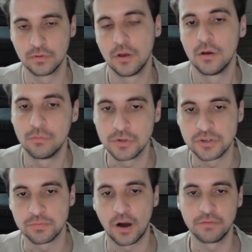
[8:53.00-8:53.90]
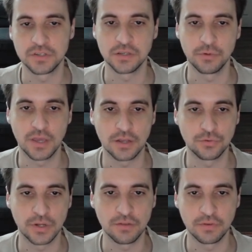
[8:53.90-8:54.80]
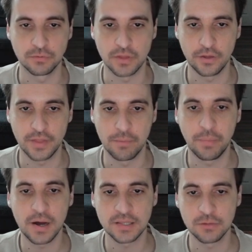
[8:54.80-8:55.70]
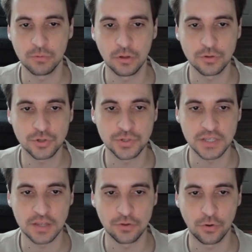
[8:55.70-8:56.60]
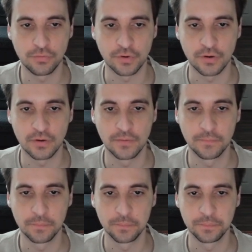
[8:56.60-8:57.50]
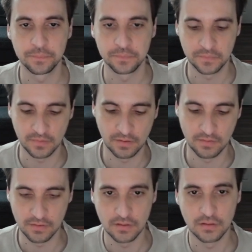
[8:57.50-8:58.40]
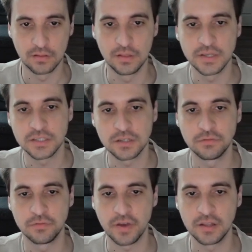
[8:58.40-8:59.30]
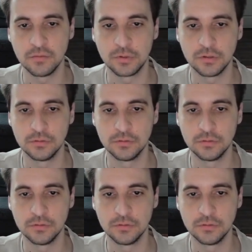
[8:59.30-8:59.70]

which obviously we can't do anything without that, but it will also send over list of available